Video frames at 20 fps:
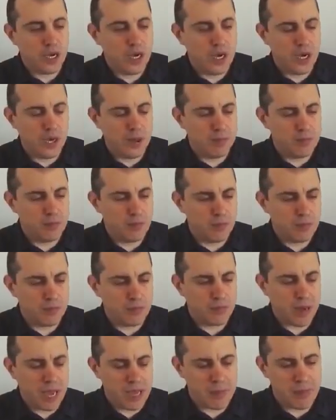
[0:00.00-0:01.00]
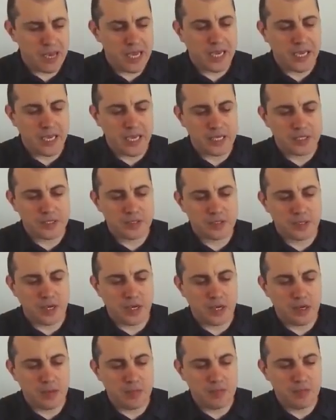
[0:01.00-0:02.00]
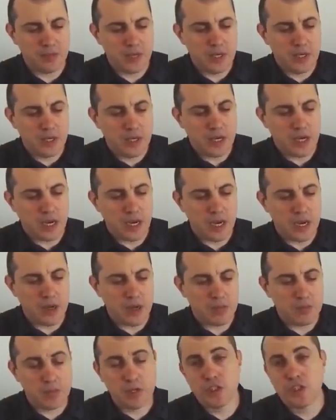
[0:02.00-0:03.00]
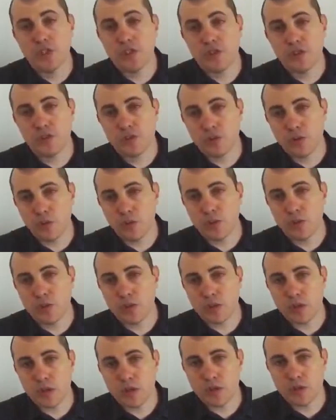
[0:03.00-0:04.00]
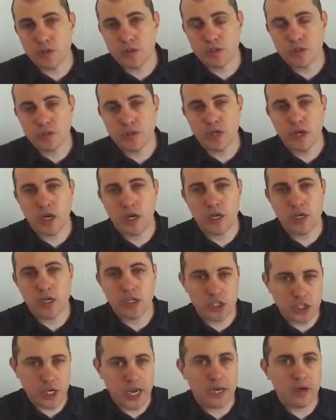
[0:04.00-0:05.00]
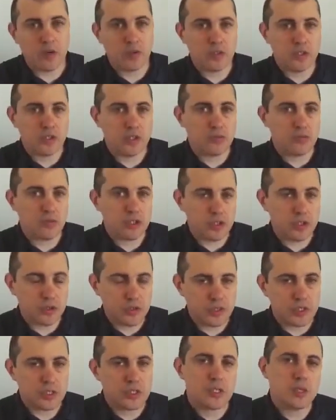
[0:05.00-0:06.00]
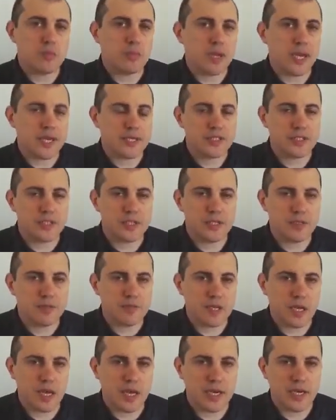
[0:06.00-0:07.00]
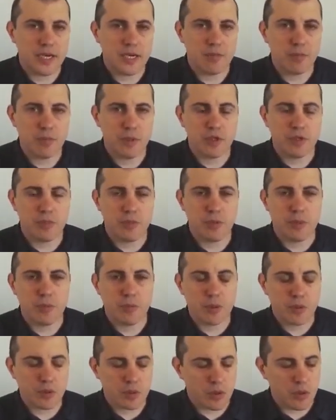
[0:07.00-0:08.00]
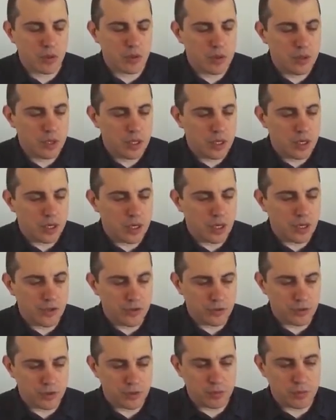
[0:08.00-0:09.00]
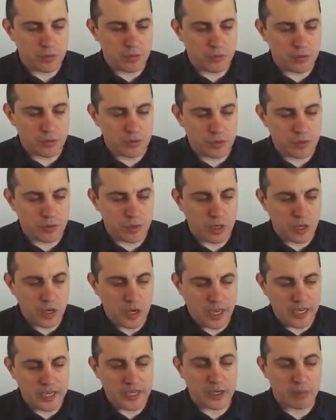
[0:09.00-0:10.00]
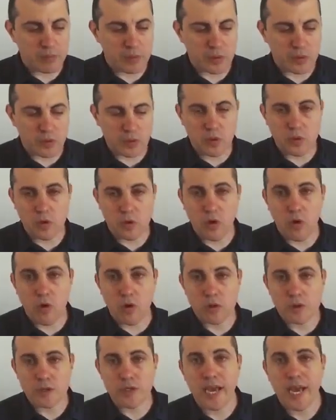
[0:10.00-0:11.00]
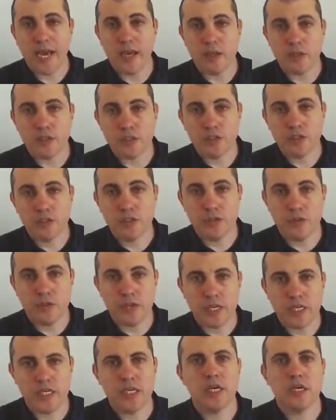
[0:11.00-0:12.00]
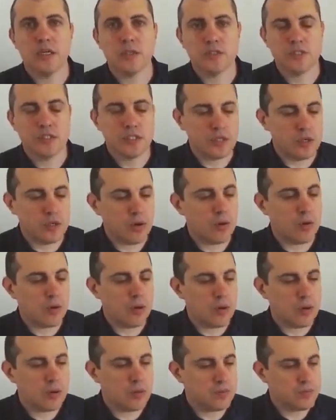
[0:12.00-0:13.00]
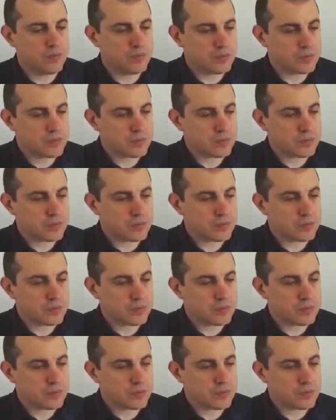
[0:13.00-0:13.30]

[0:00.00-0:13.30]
um, by making it um, uh, much easier to open and close uh, channels and reducing the complexity of the Lightning peer-to-peer protocol uh, through through a Lightning protocol called L2ELTOO.